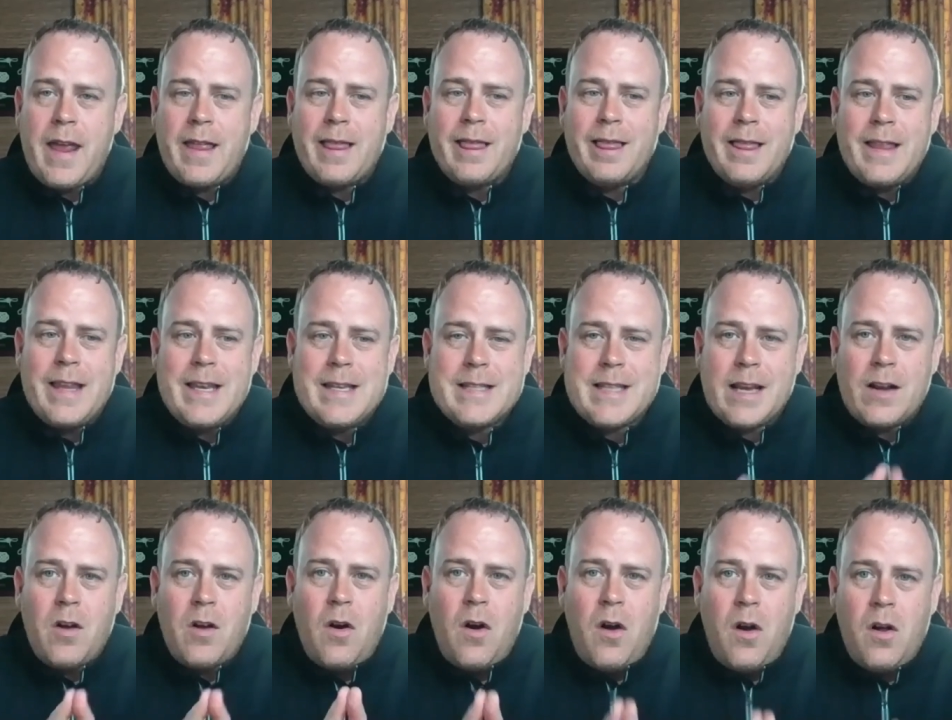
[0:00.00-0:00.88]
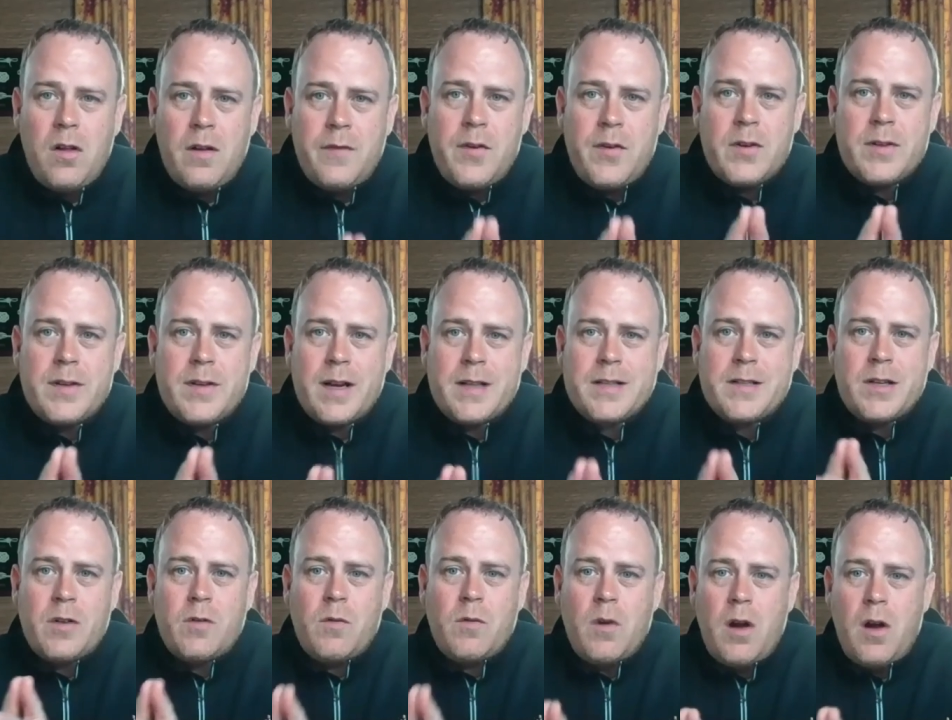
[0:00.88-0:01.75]
At least get all of your ducks
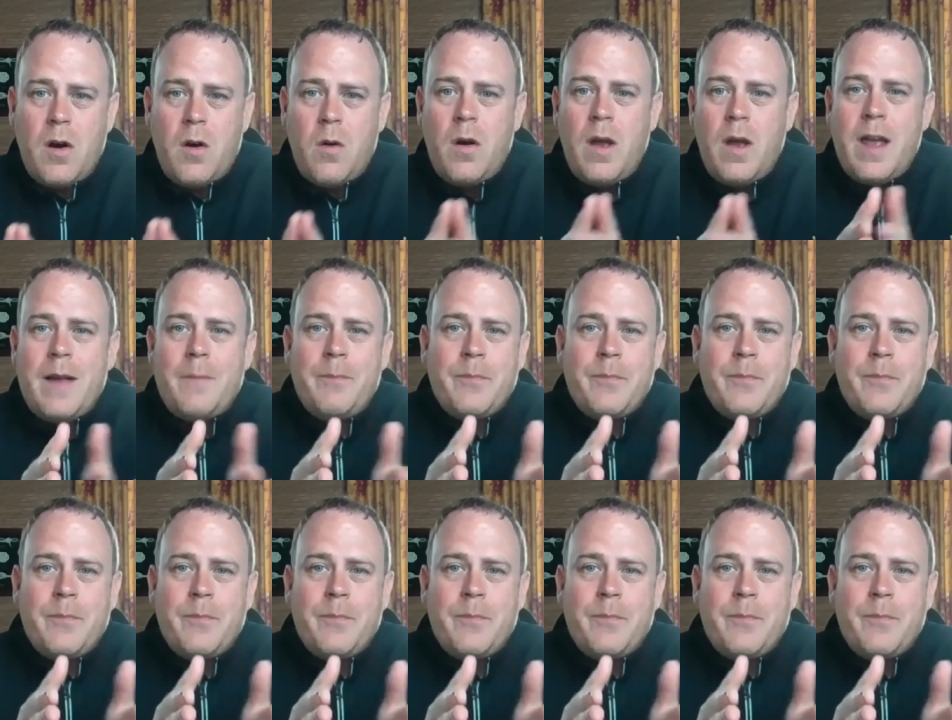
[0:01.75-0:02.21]
in a row,